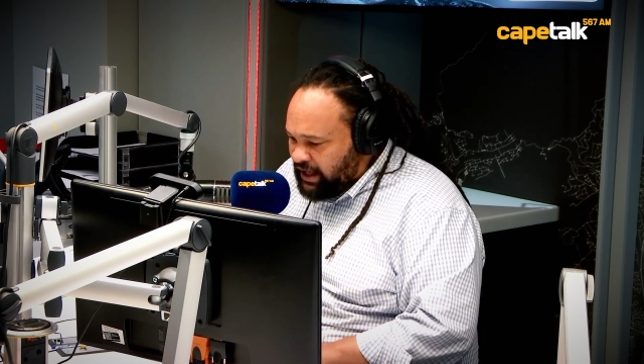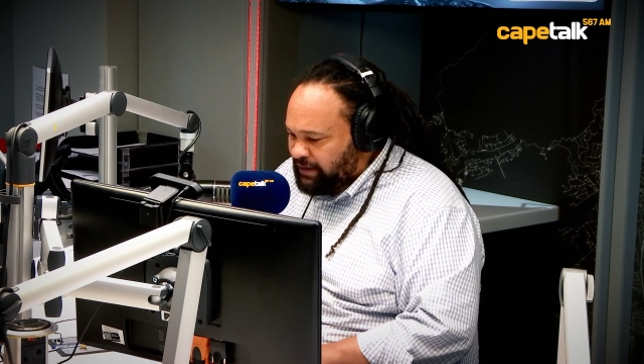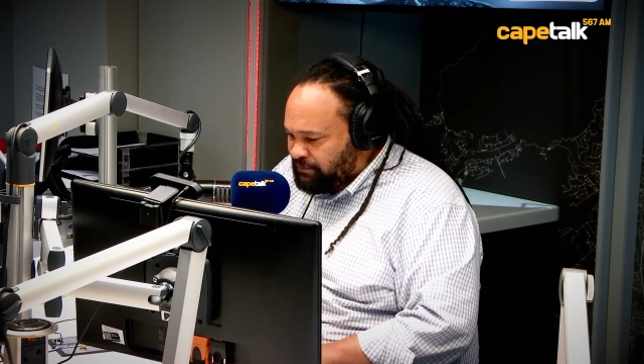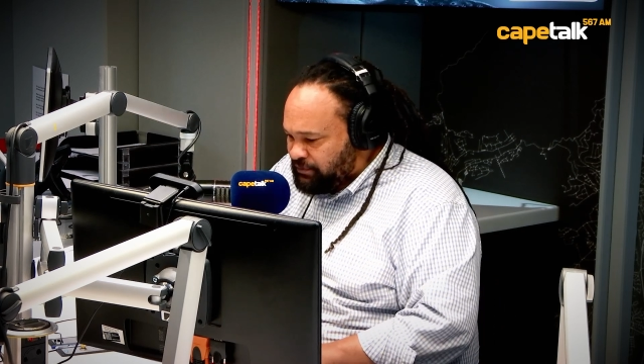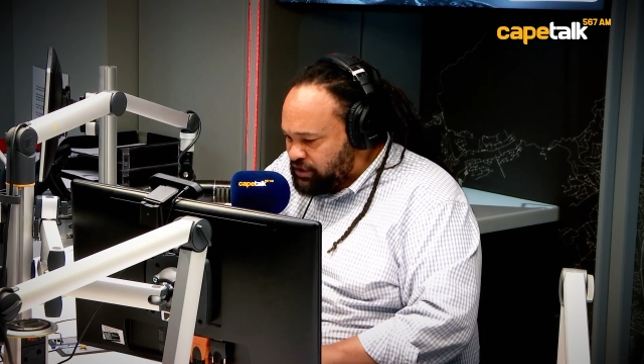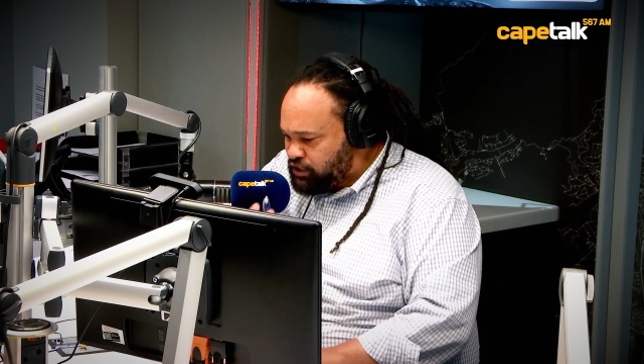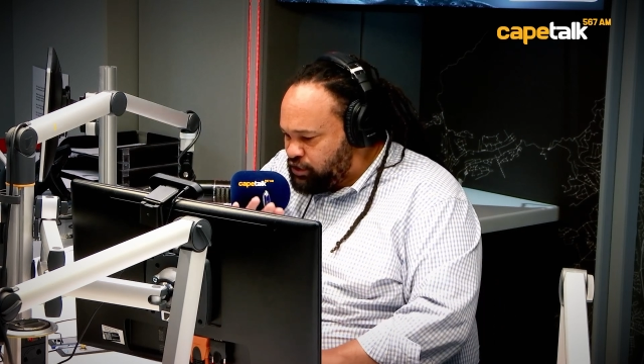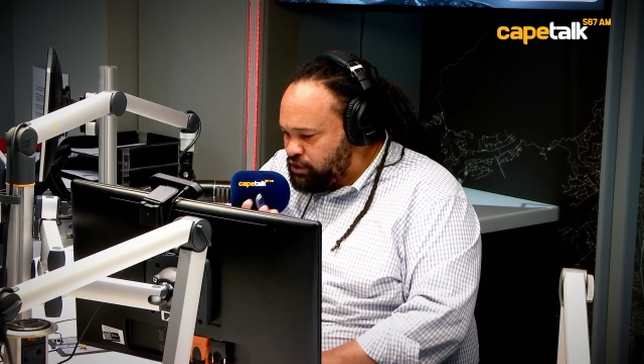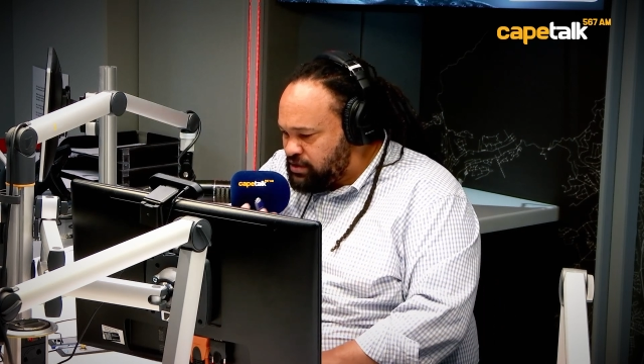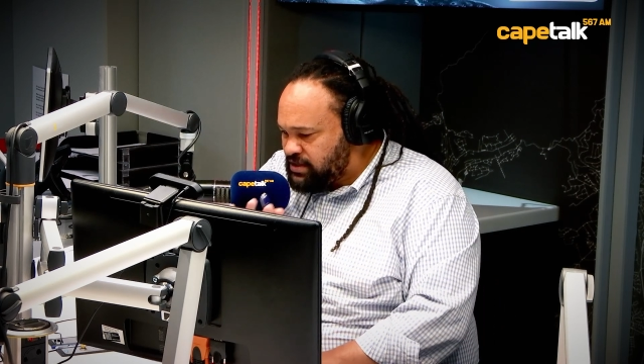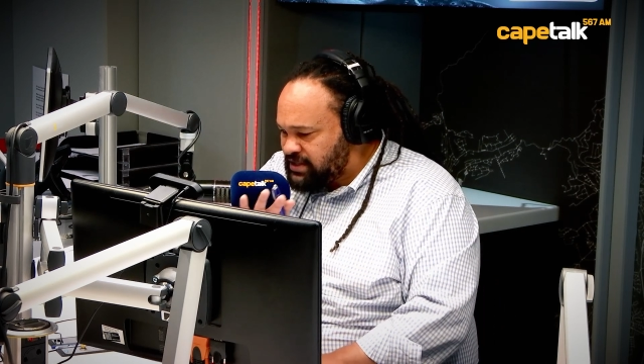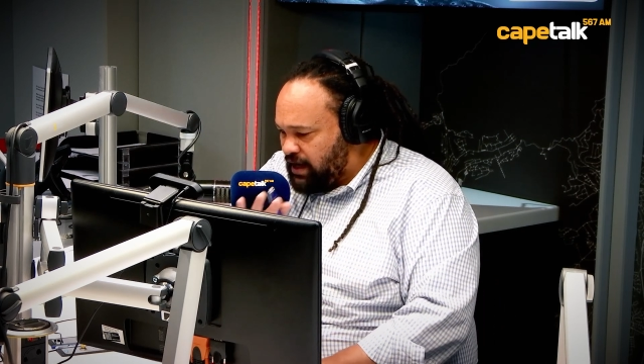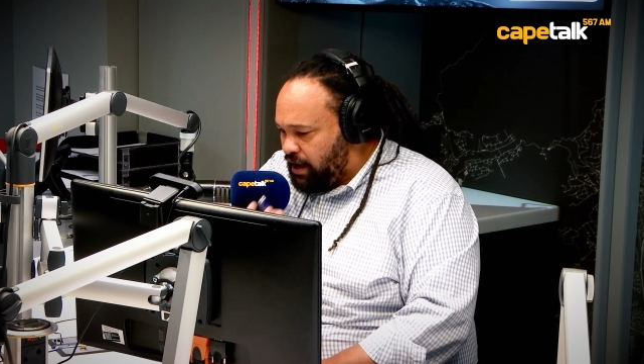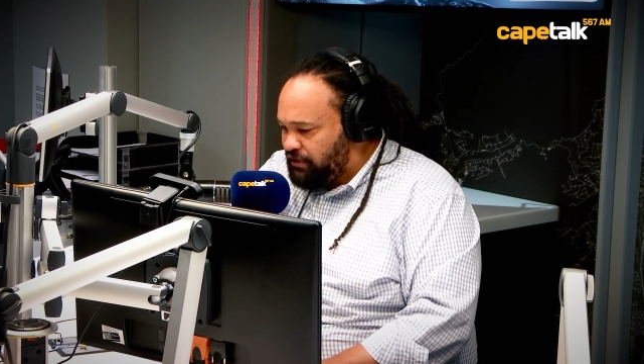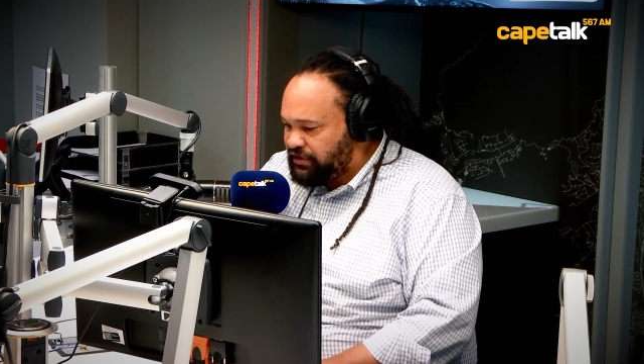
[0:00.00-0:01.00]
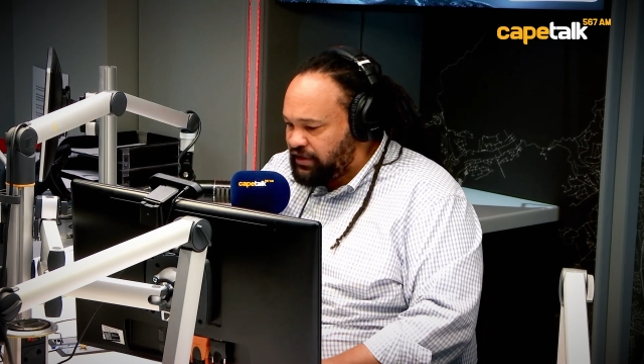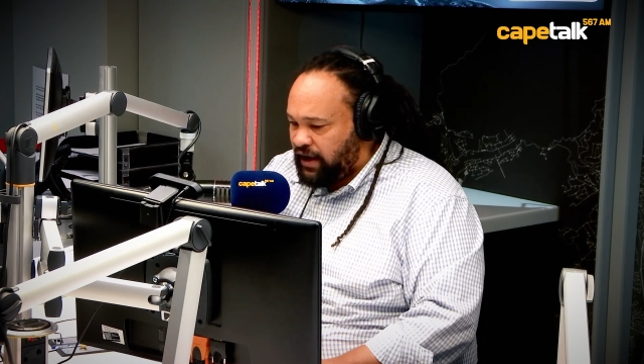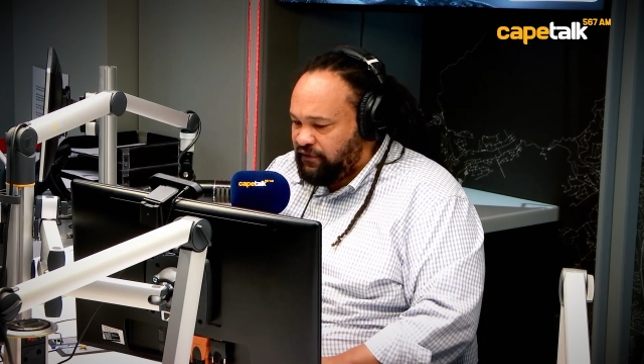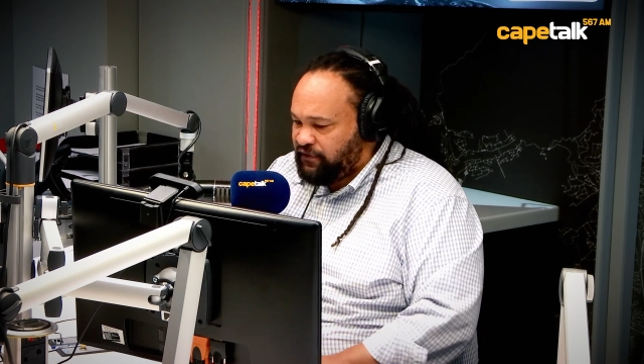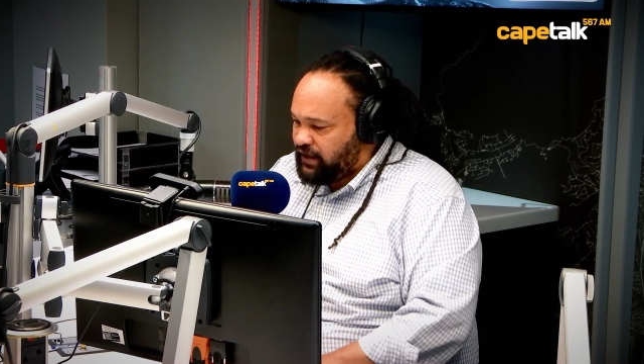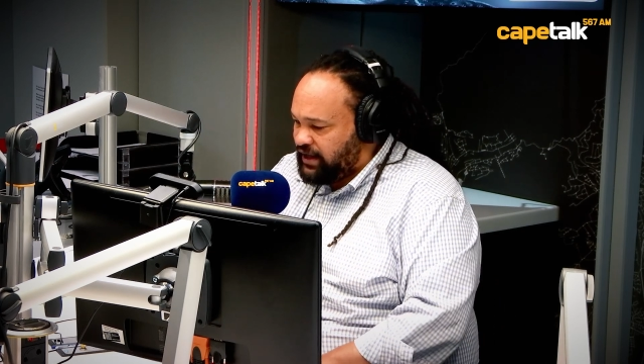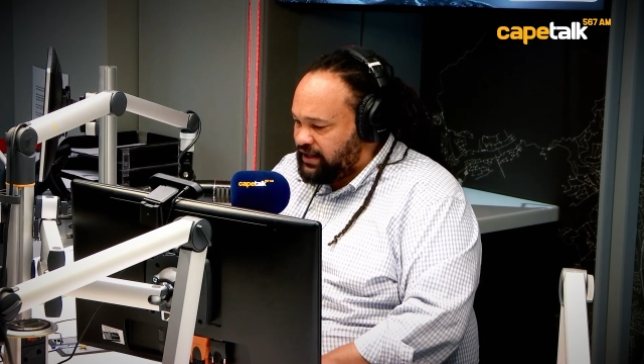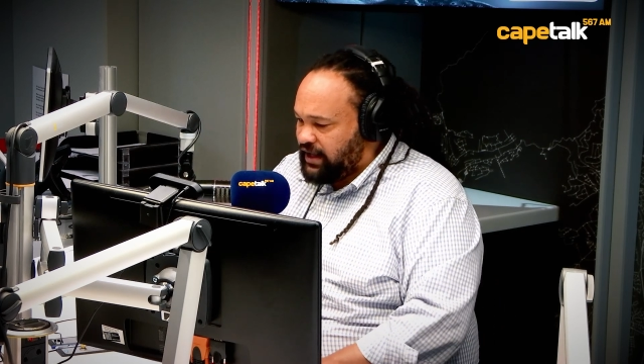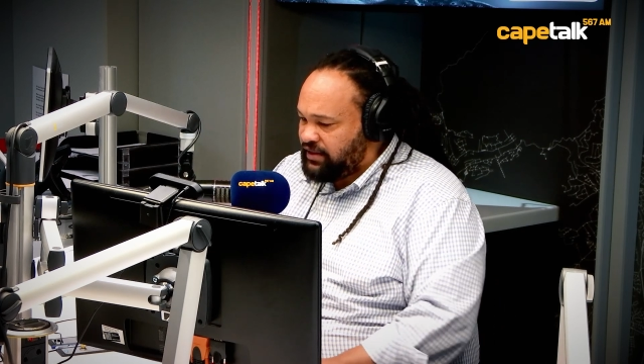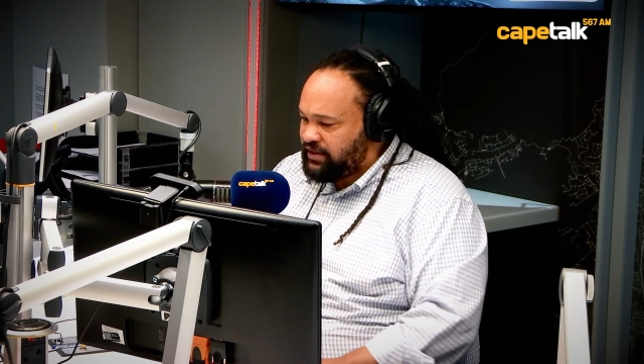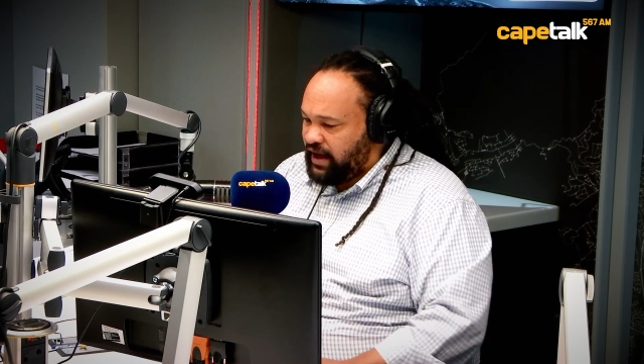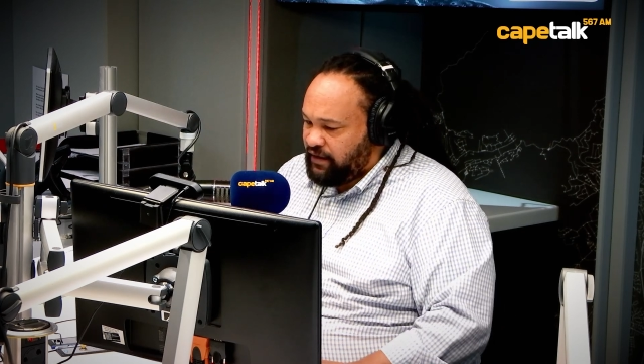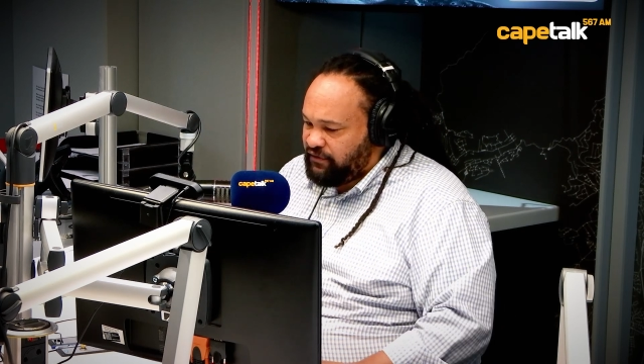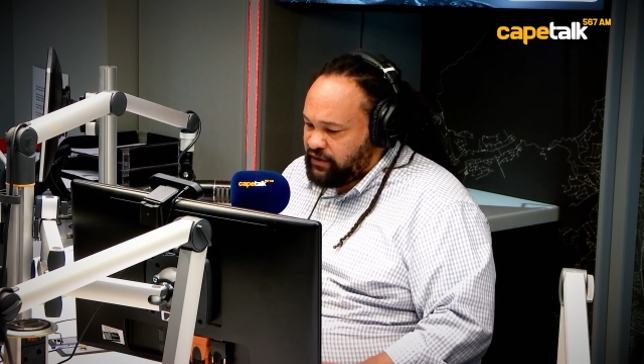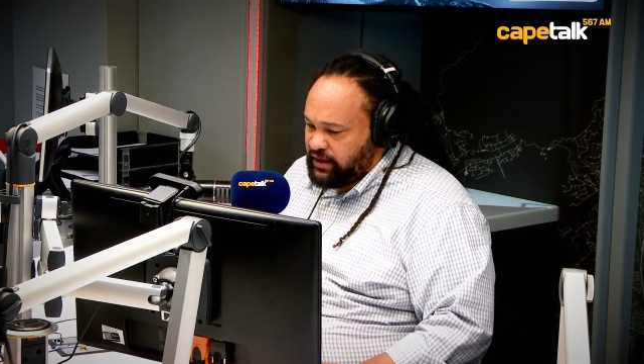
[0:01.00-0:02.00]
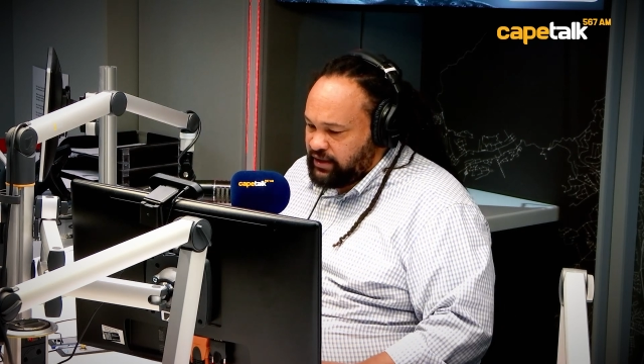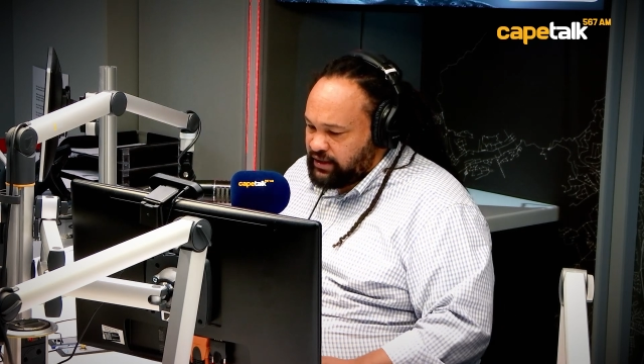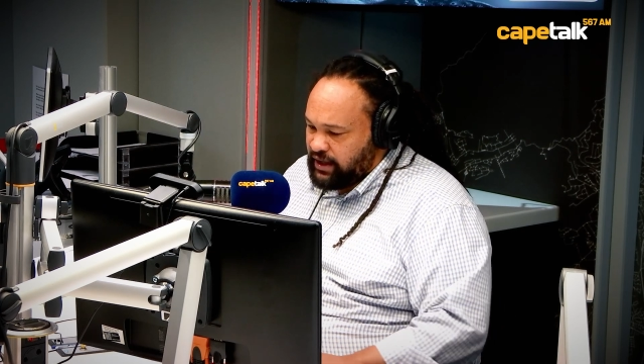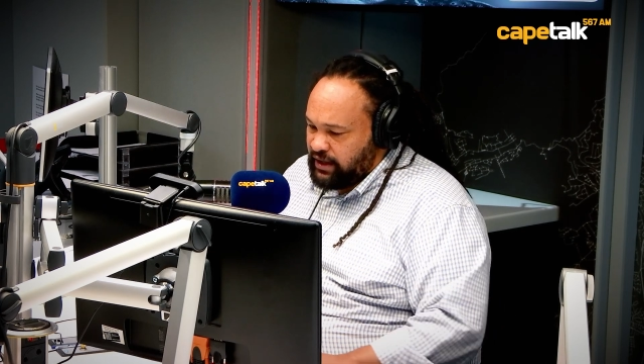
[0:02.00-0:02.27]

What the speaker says: Should South Africa and other African